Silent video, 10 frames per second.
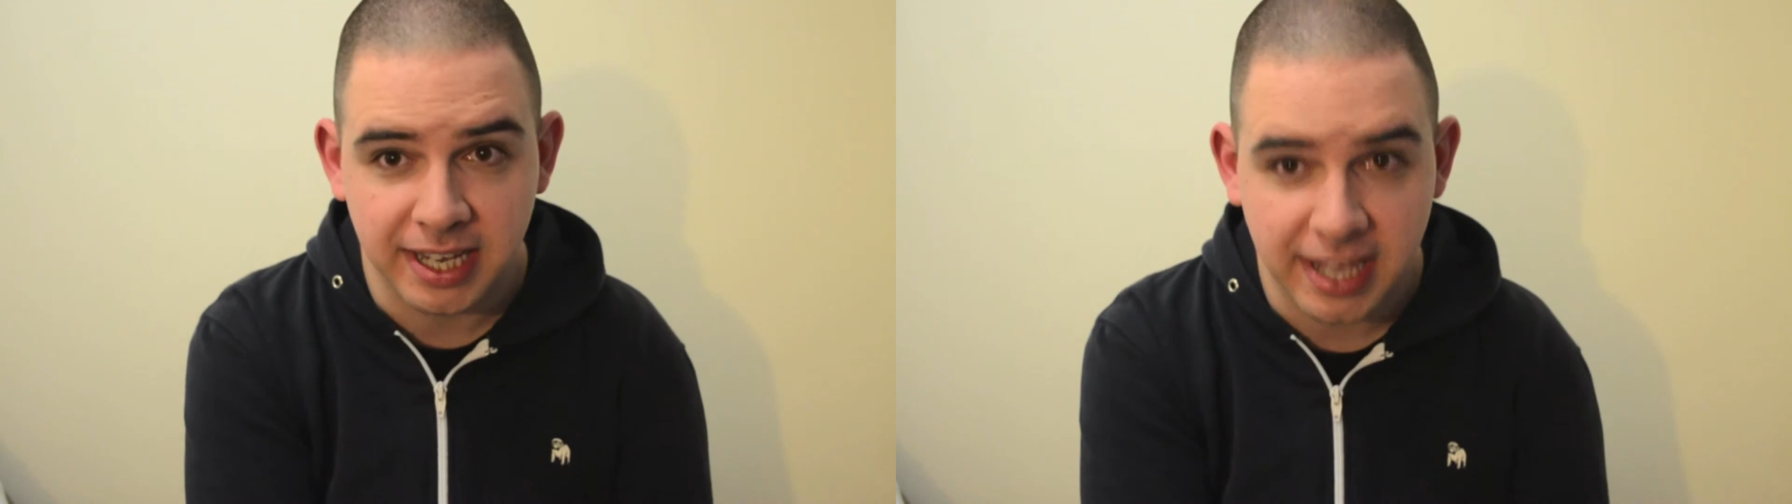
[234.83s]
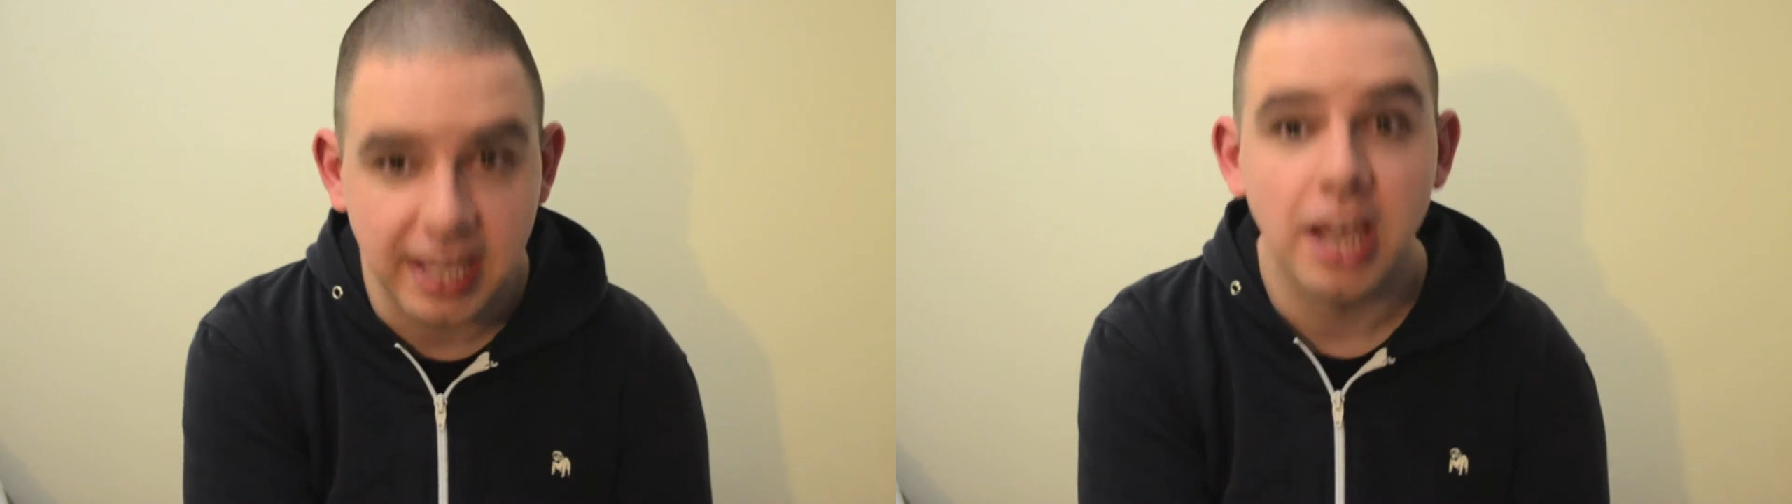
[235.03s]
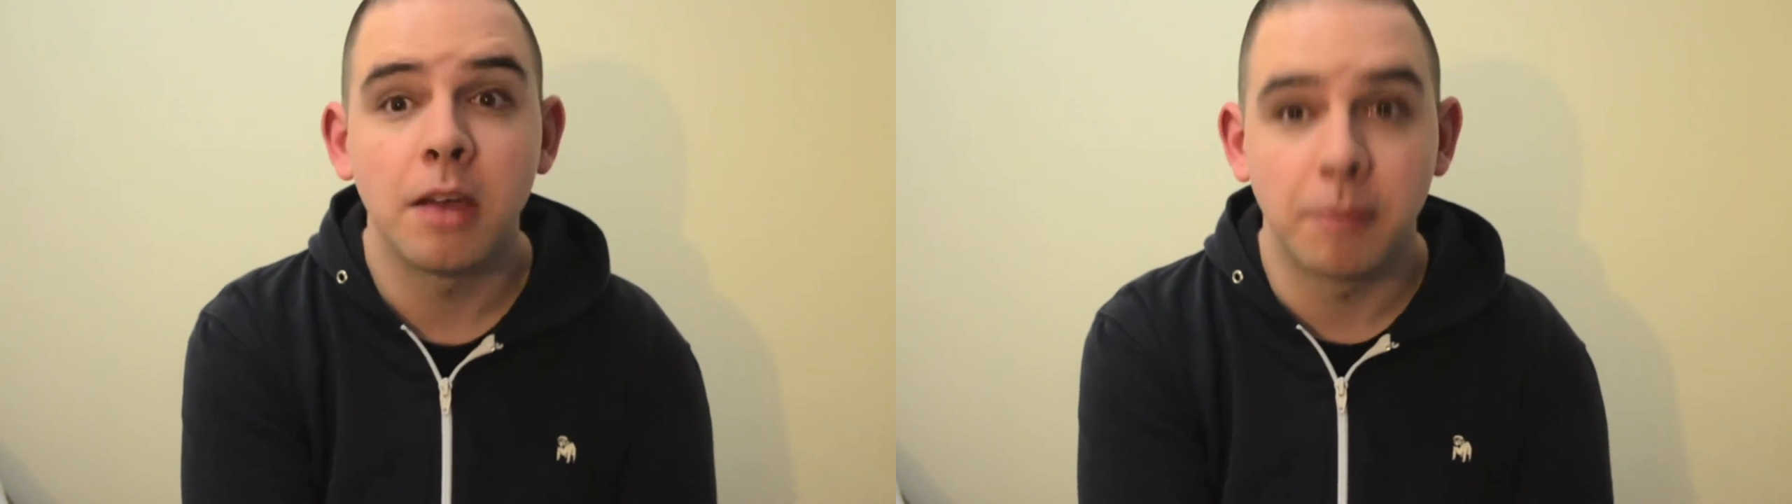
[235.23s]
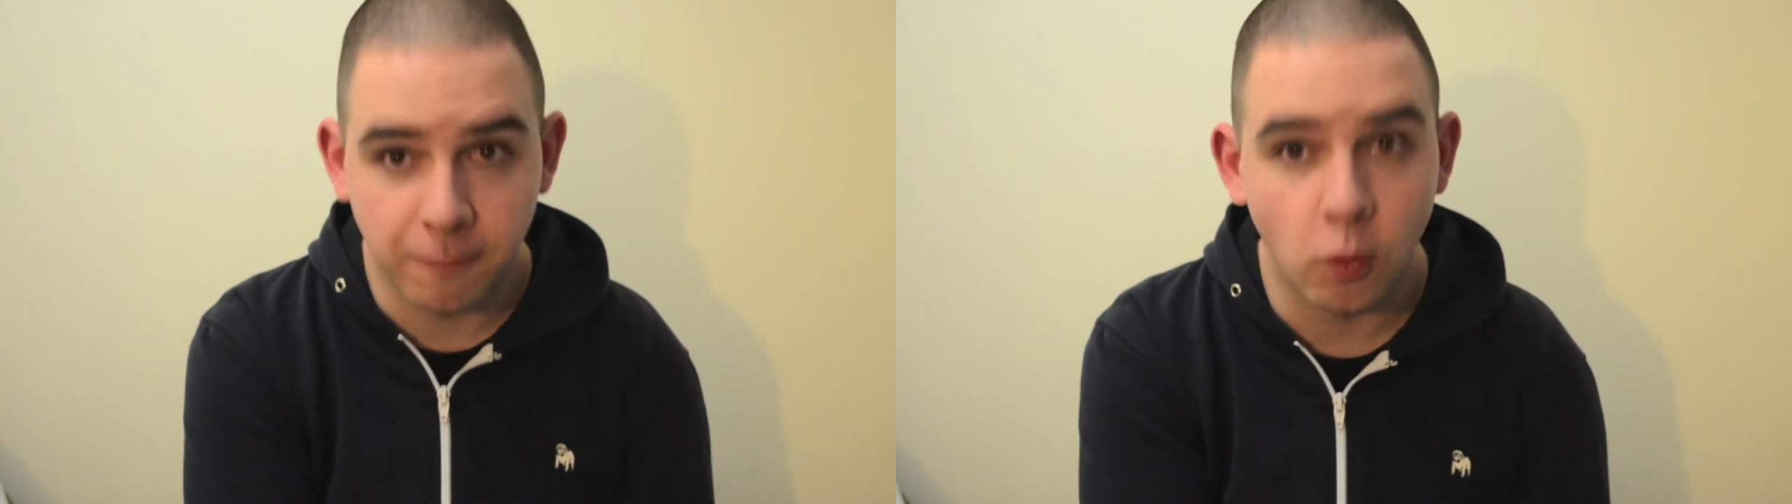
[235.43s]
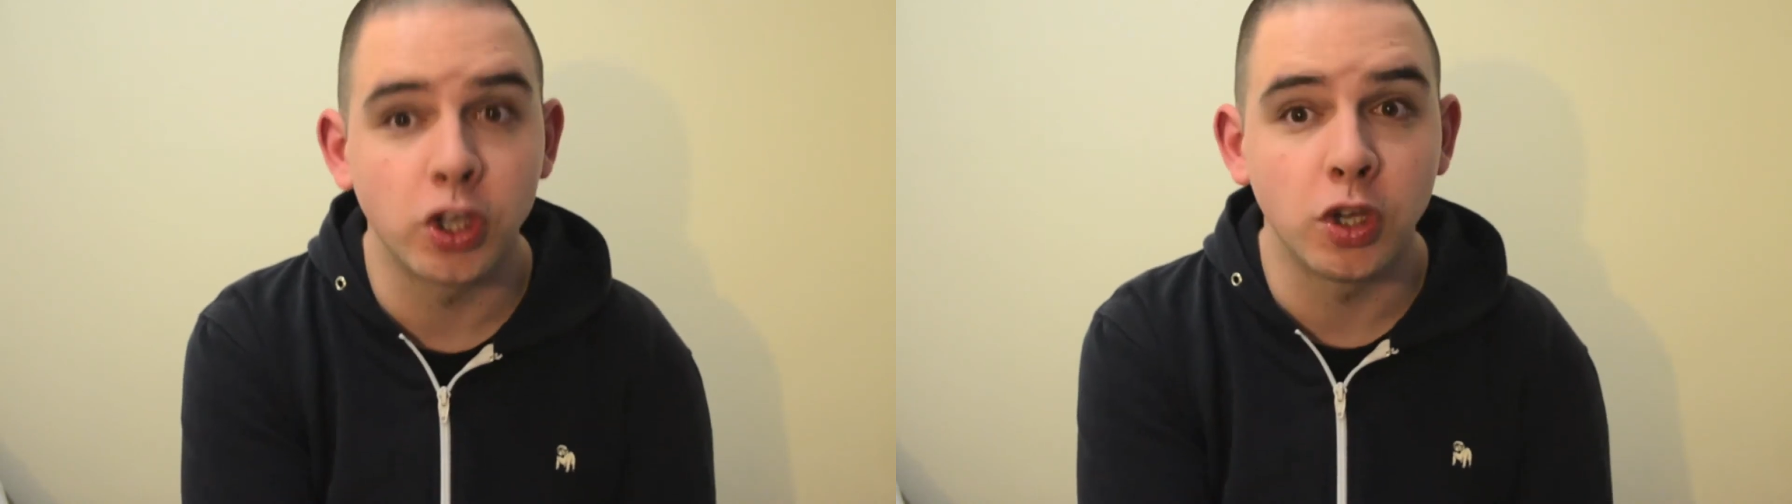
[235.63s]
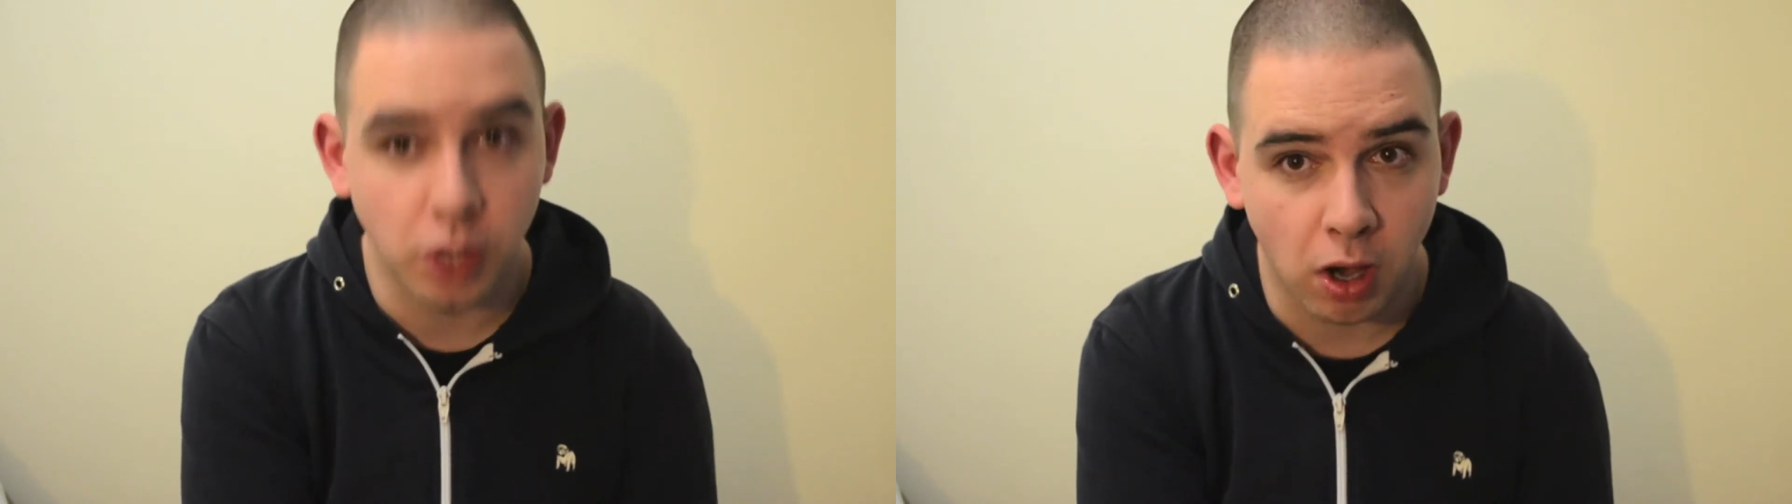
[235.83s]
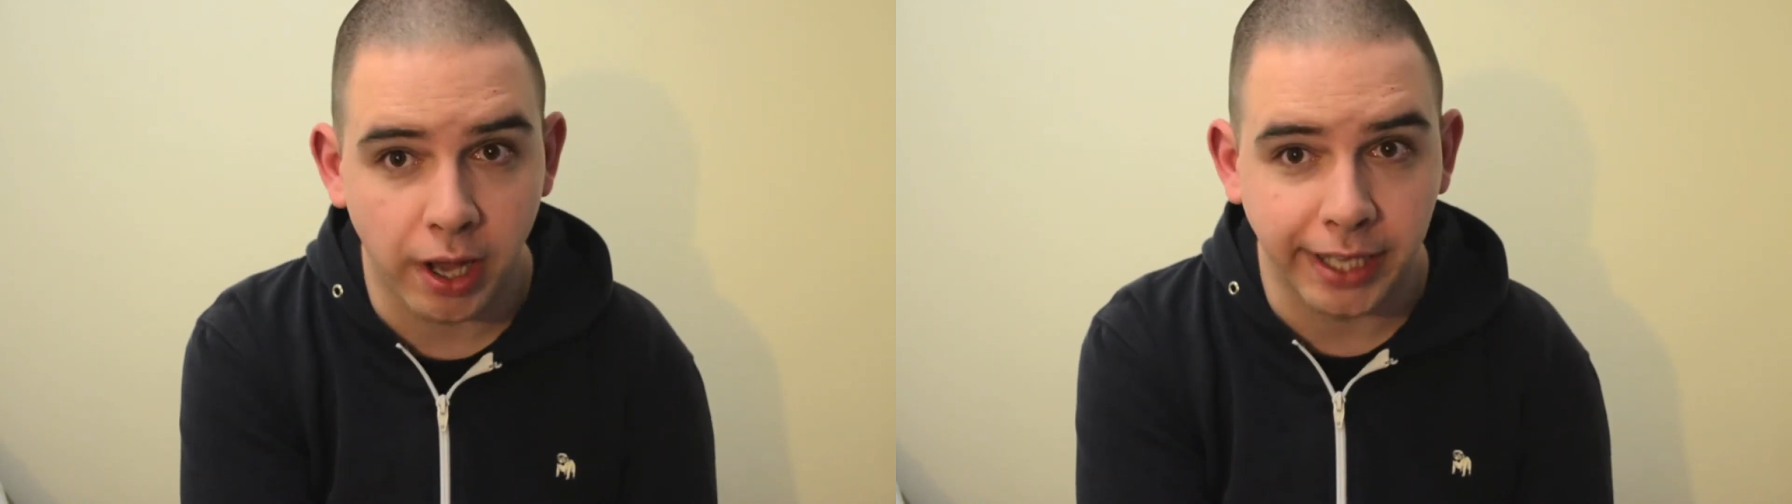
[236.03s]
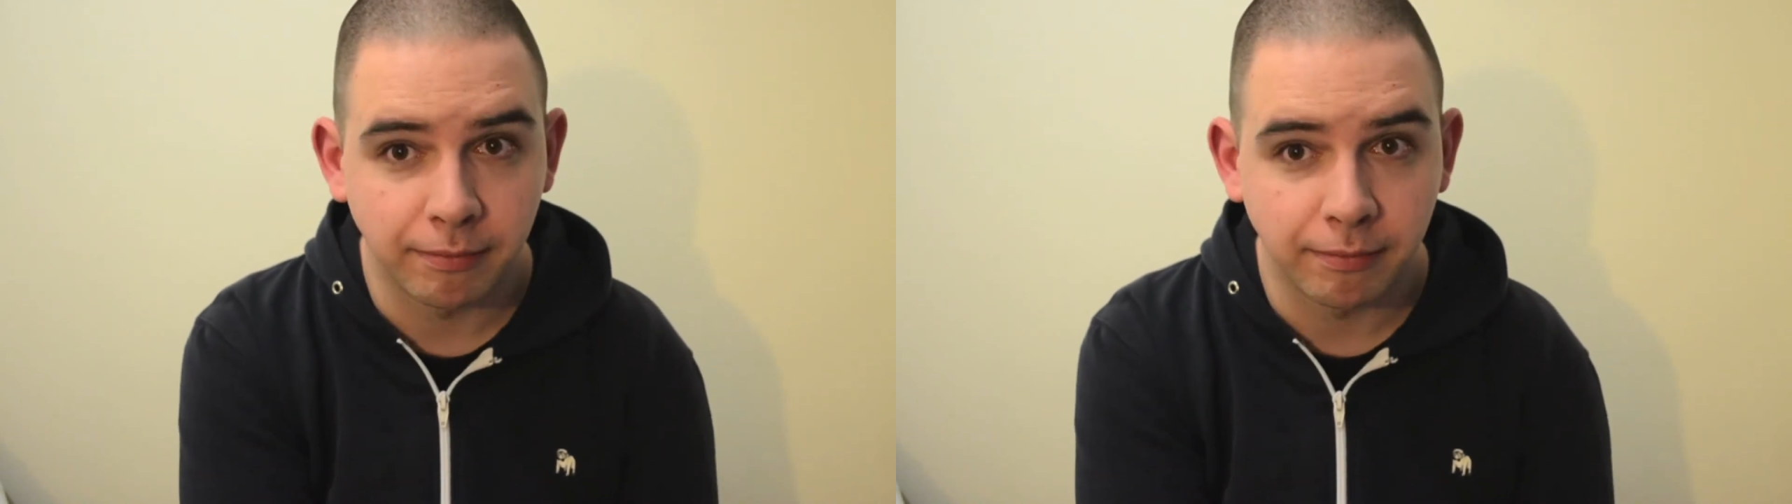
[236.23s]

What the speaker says: see before you die.